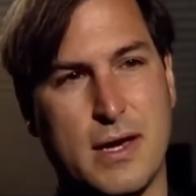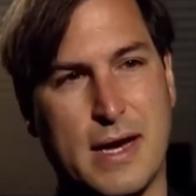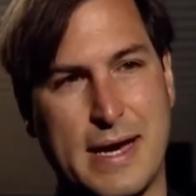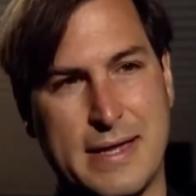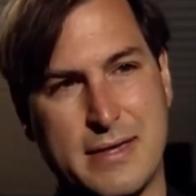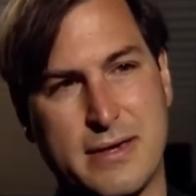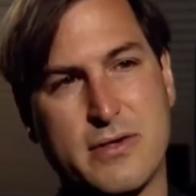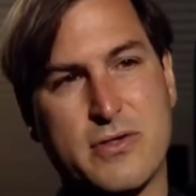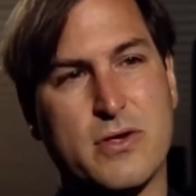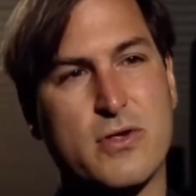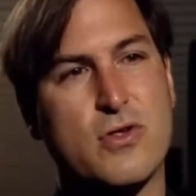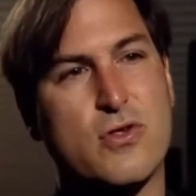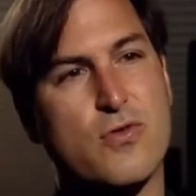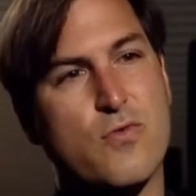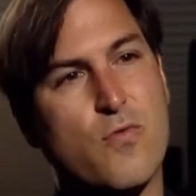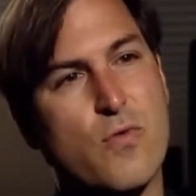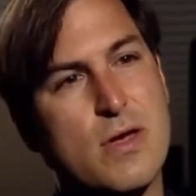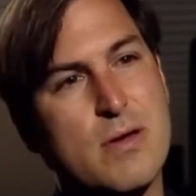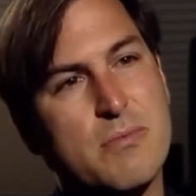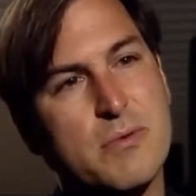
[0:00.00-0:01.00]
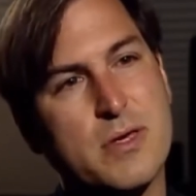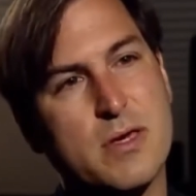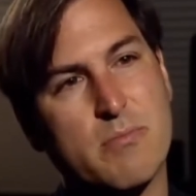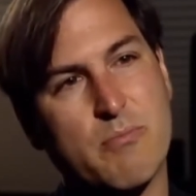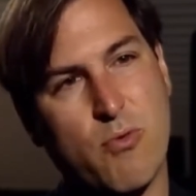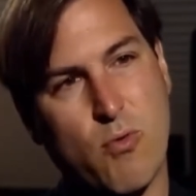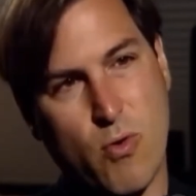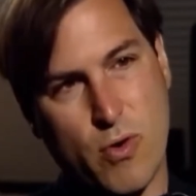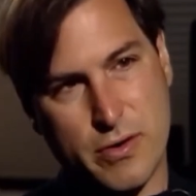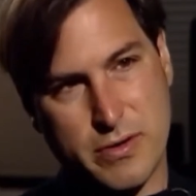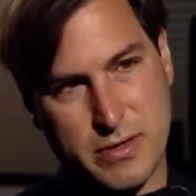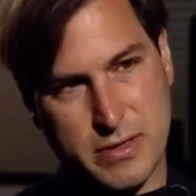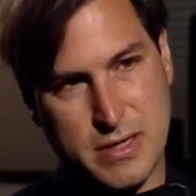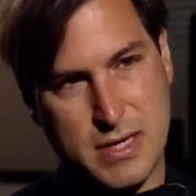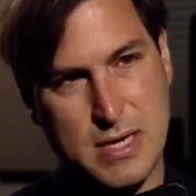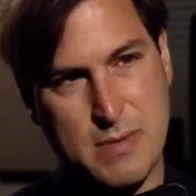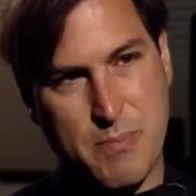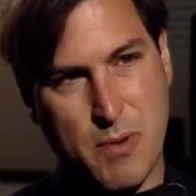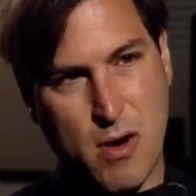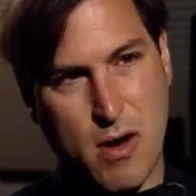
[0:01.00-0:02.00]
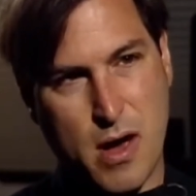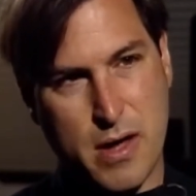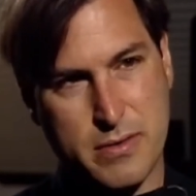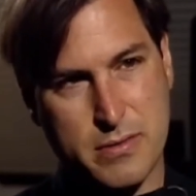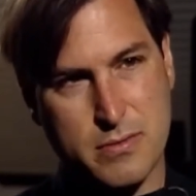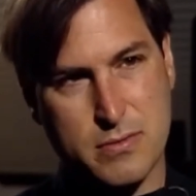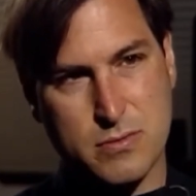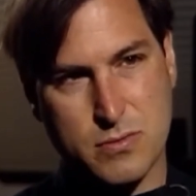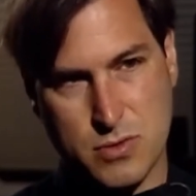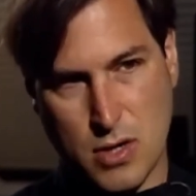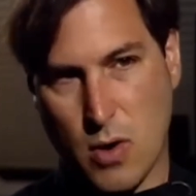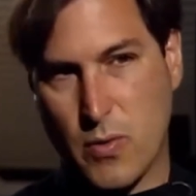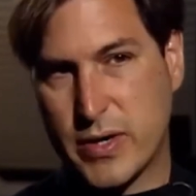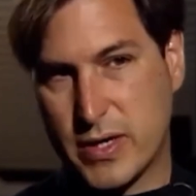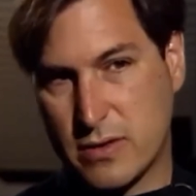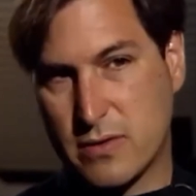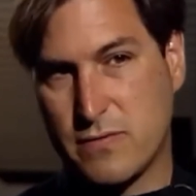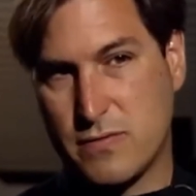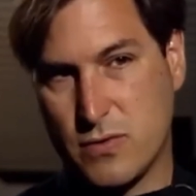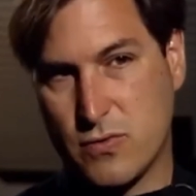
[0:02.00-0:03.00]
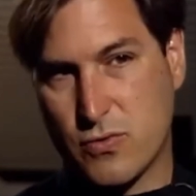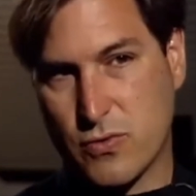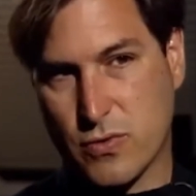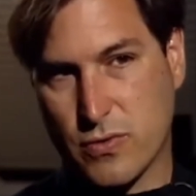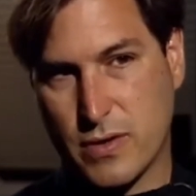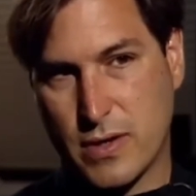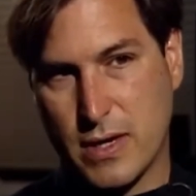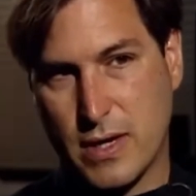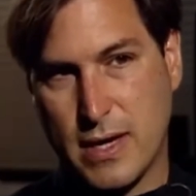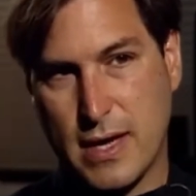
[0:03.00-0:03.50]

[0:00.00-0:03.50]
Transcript: I think, is extremely important to keep on going in the future.